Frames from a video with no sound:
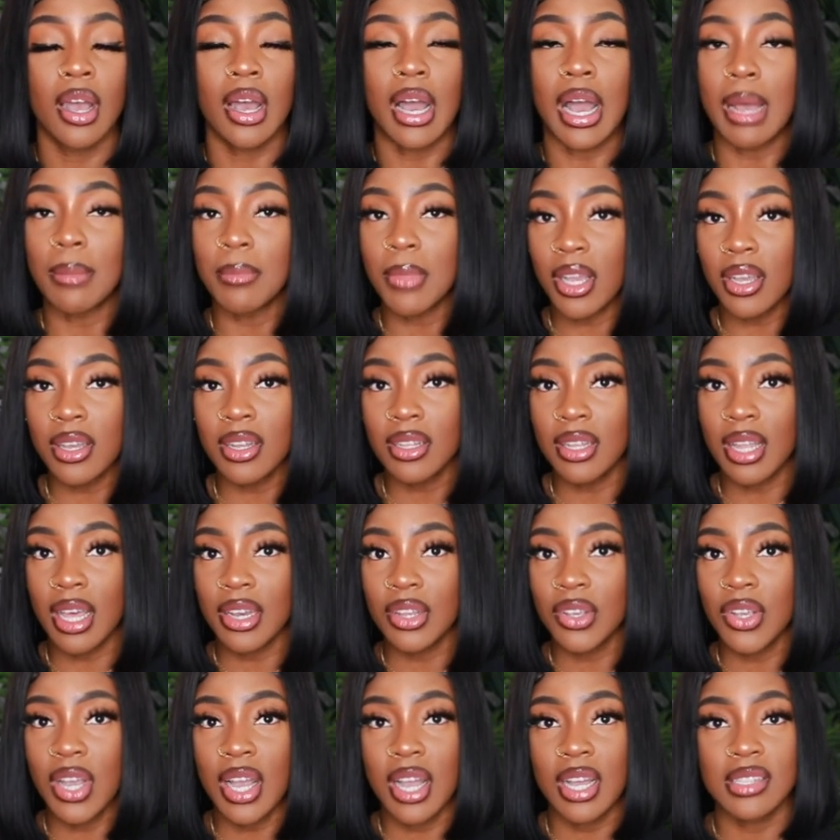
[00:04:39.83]
I'm not gonna lie to
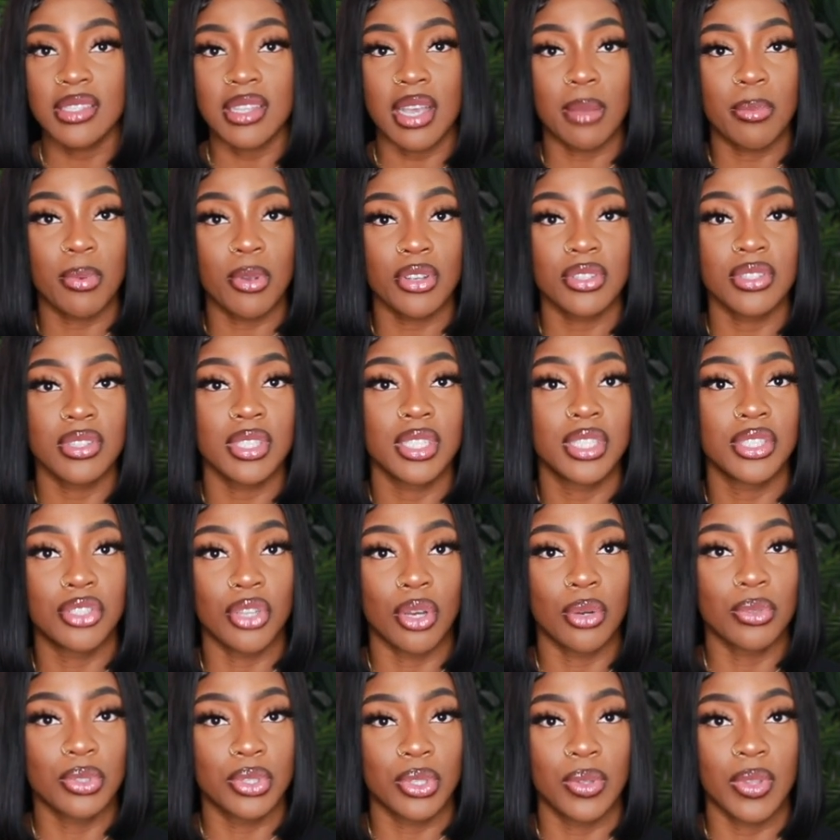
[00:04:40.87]
you guys, I personally
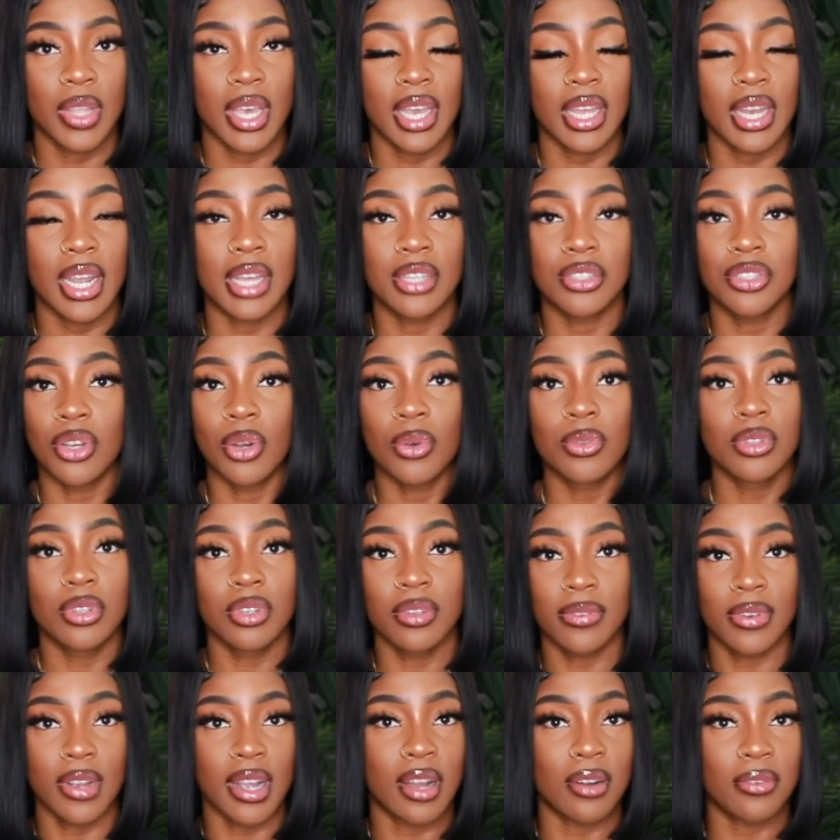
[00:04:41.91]
don't do that. I don't
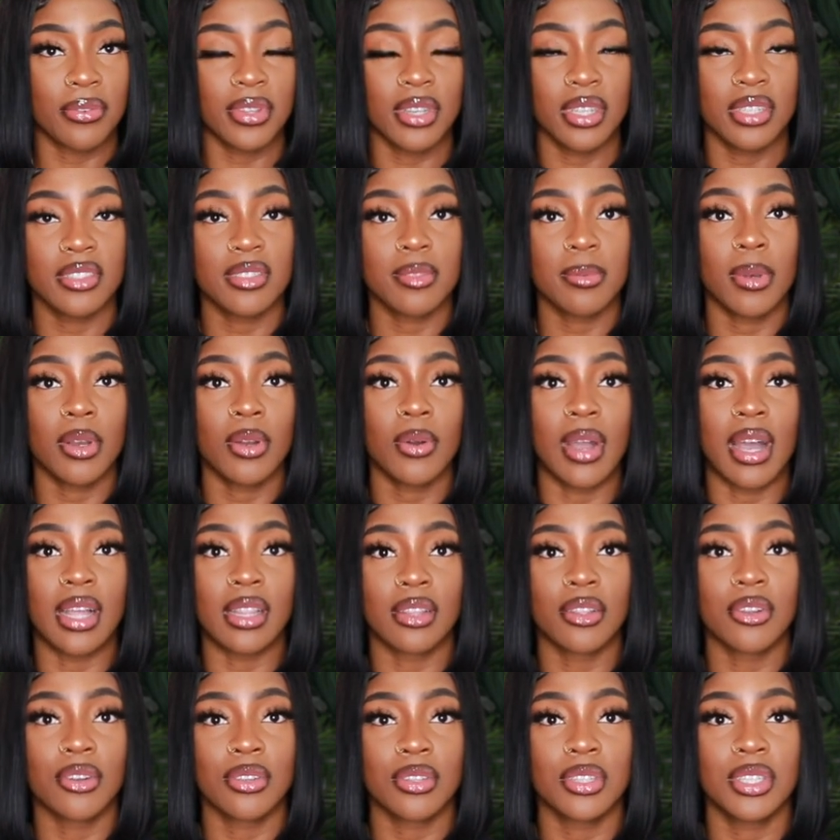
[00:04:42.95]
look for outfit inspo. I
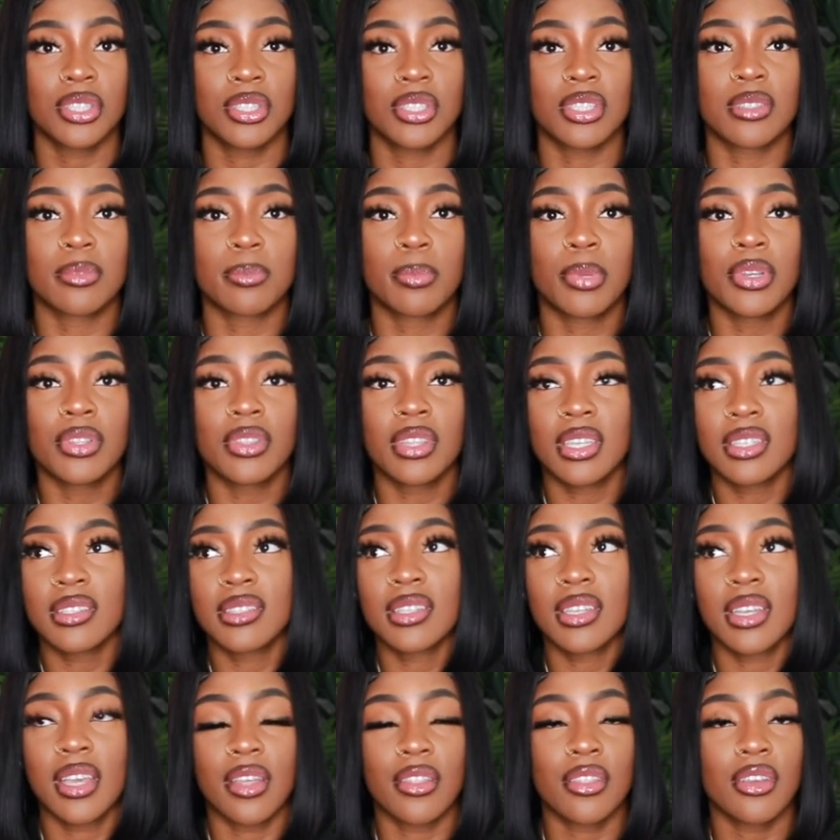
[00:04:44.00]
literally just put things
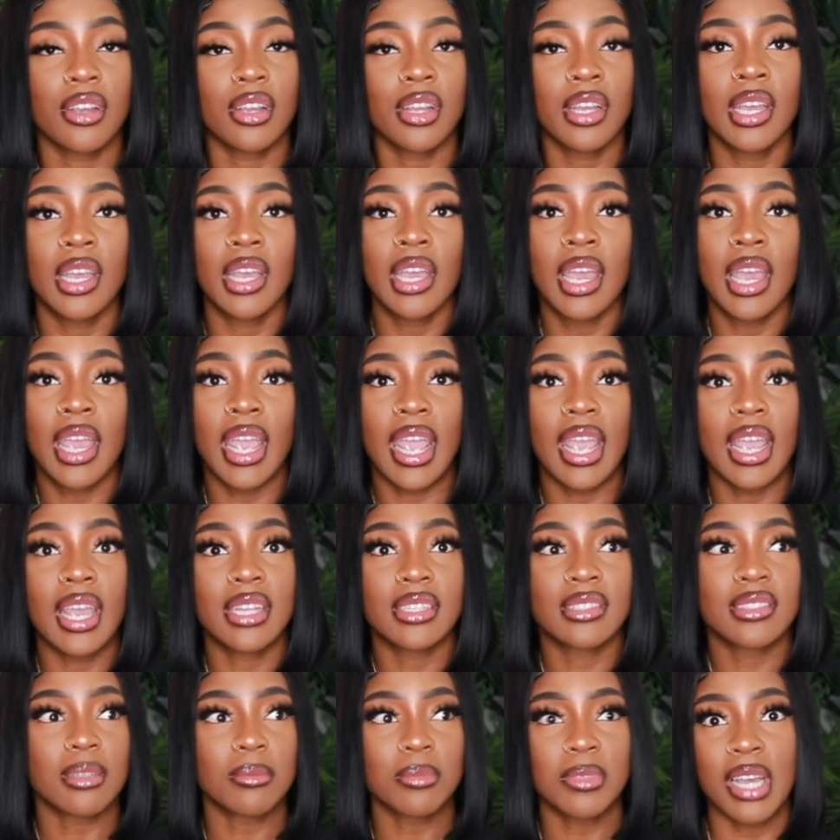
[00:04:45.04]
together,
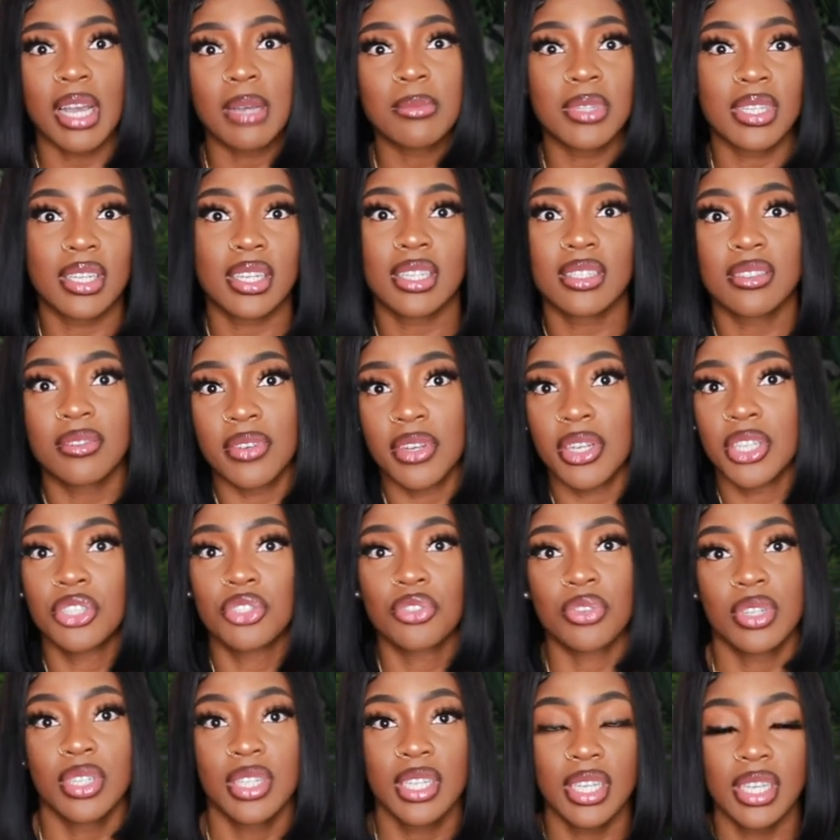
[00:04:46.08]
and sometimes it is very
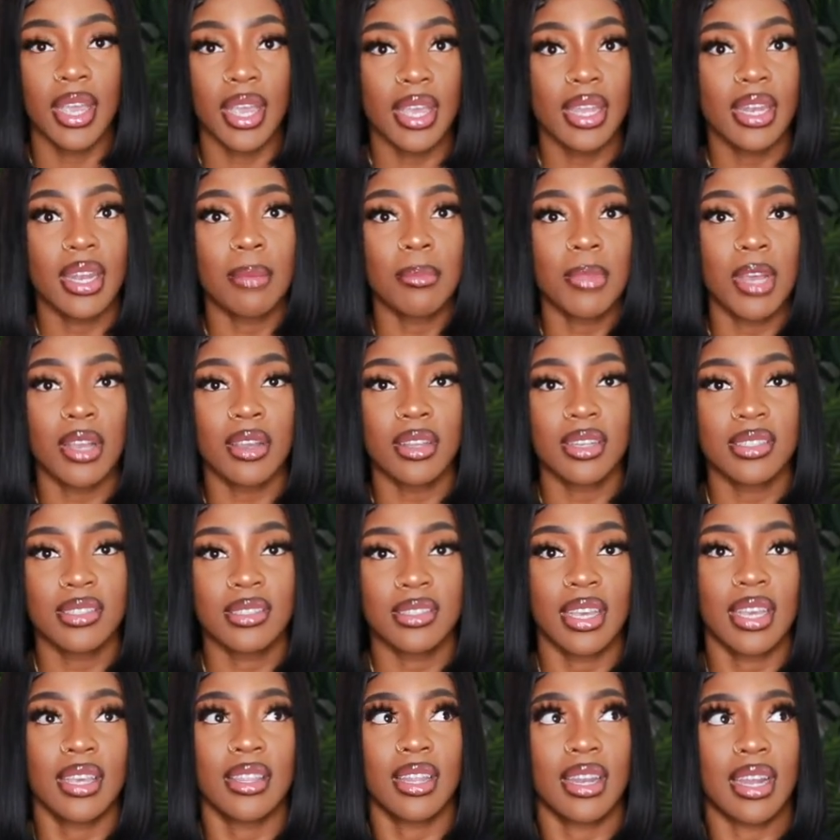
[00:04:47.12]
trendy. And I'm not gonna
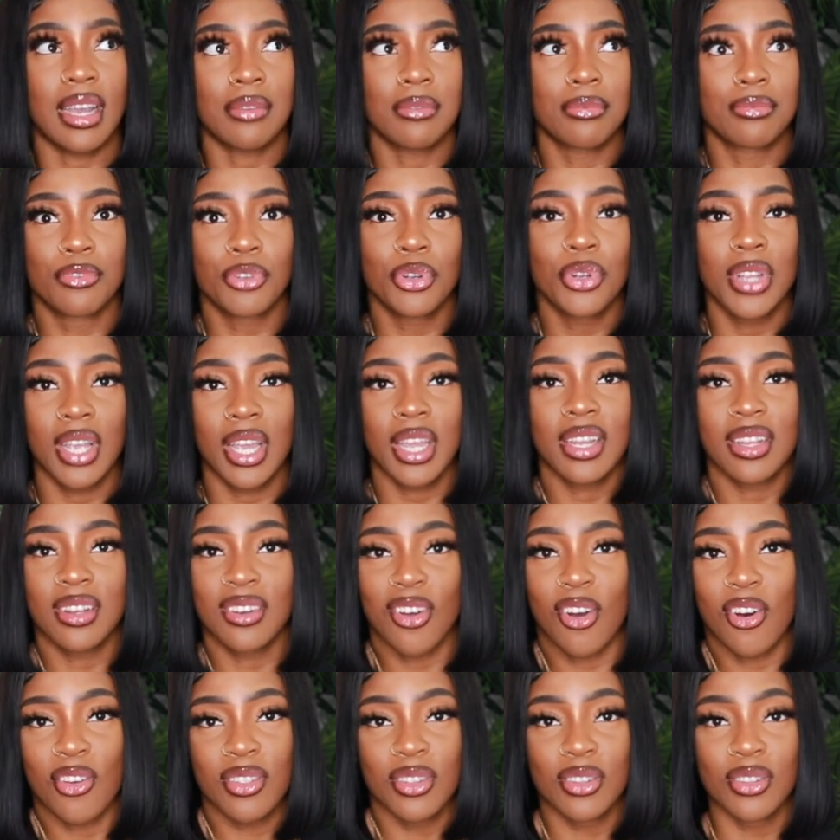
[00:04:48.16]
say that I've created
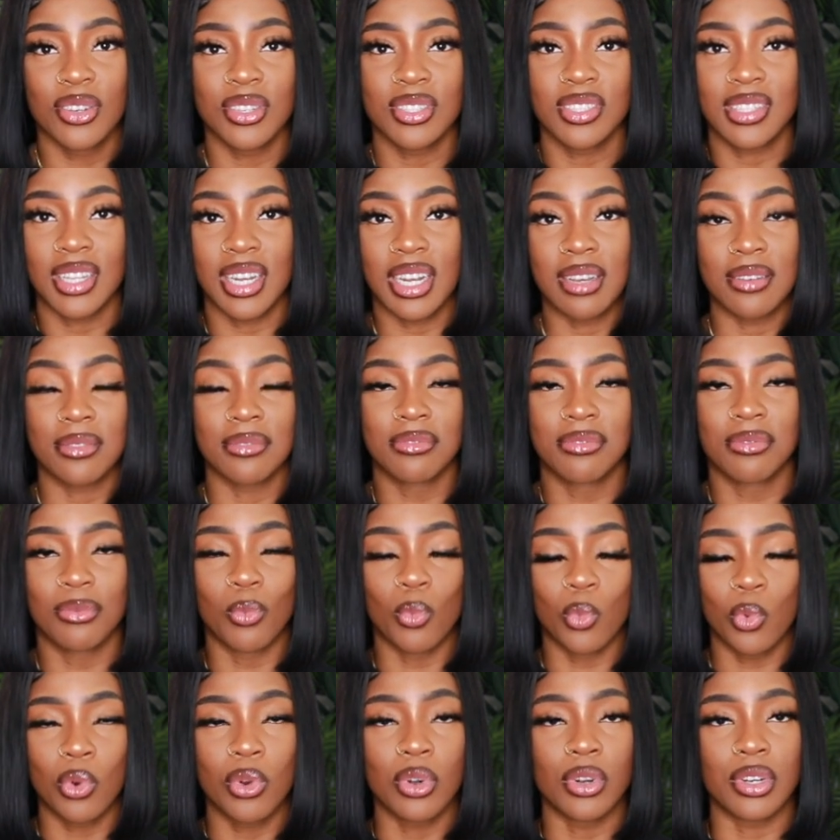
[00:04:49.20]
all the looks that
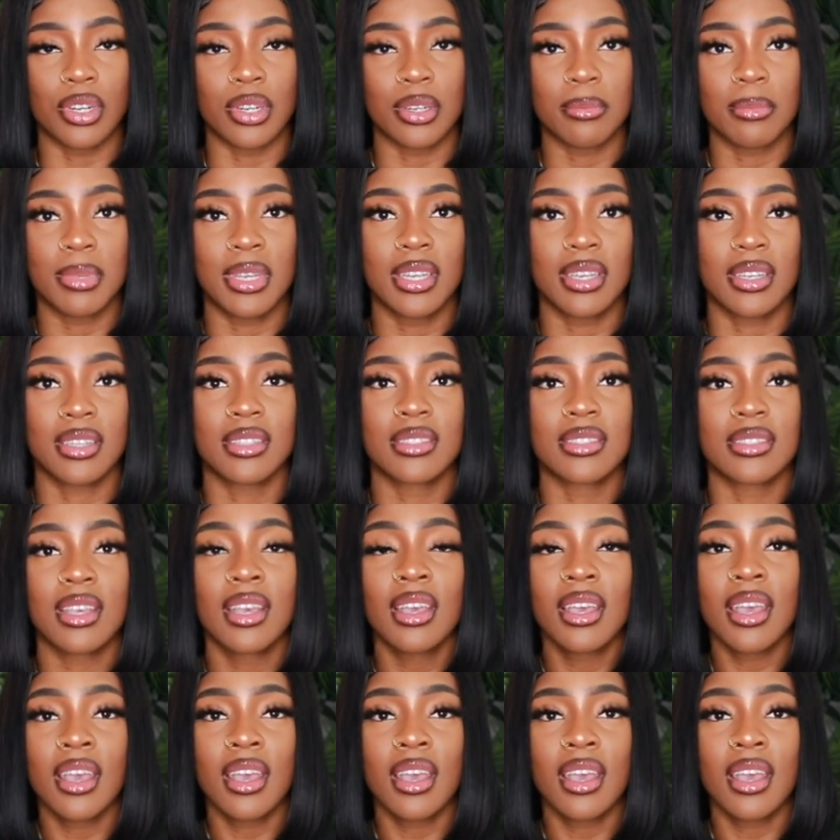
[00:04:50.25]
I've worn, because